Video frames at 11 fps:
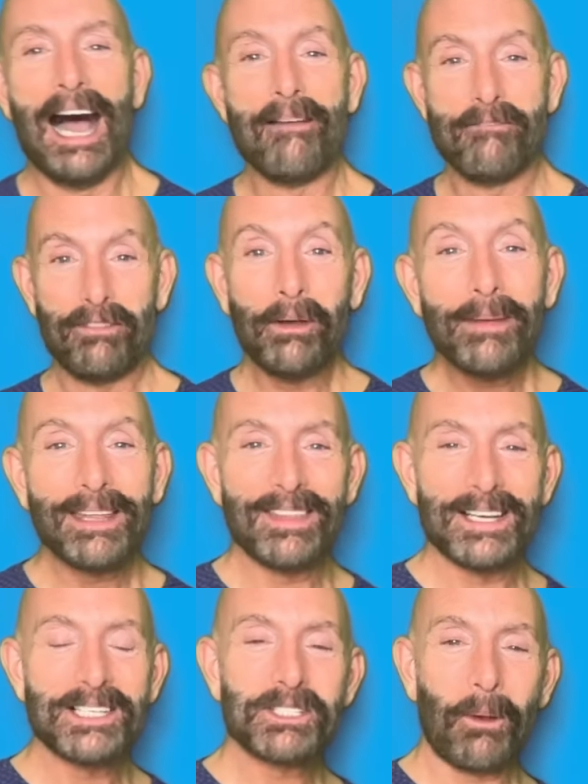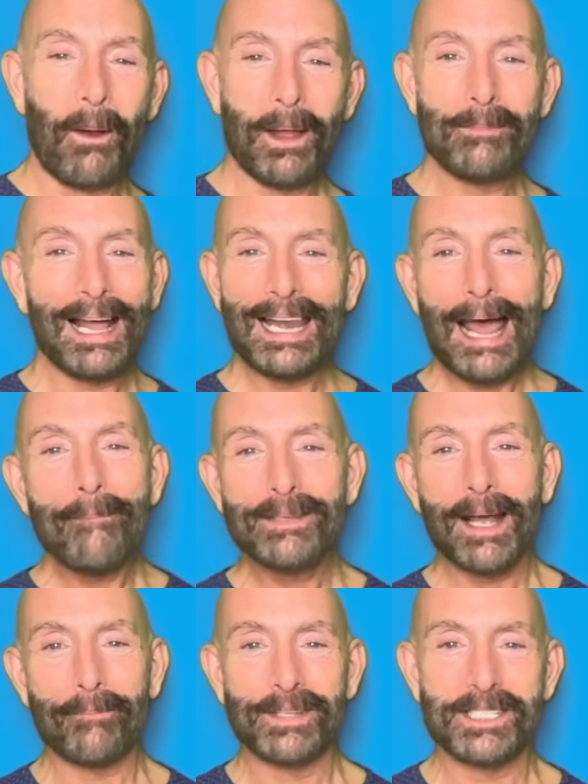I'm filming this on my
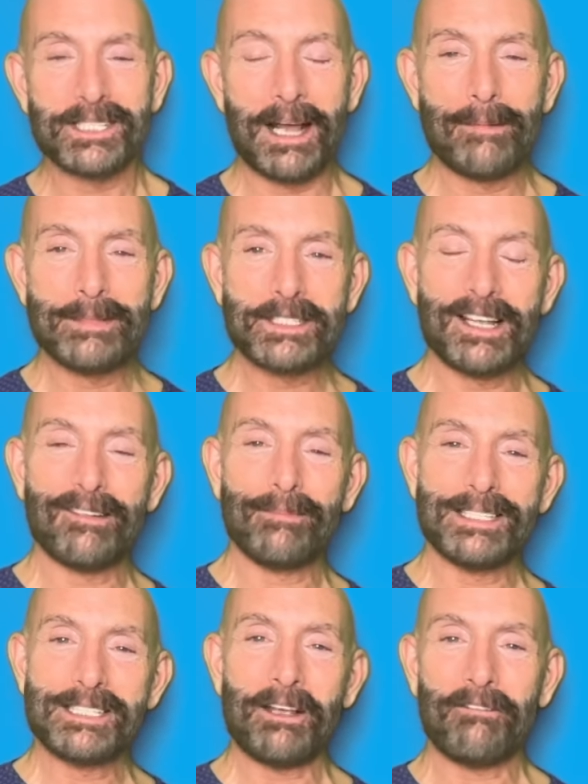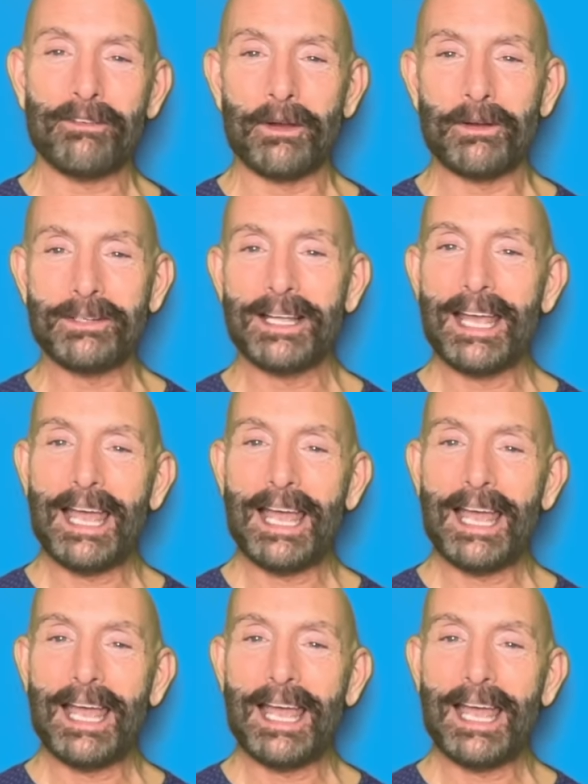laptop this time instead of my cell phone,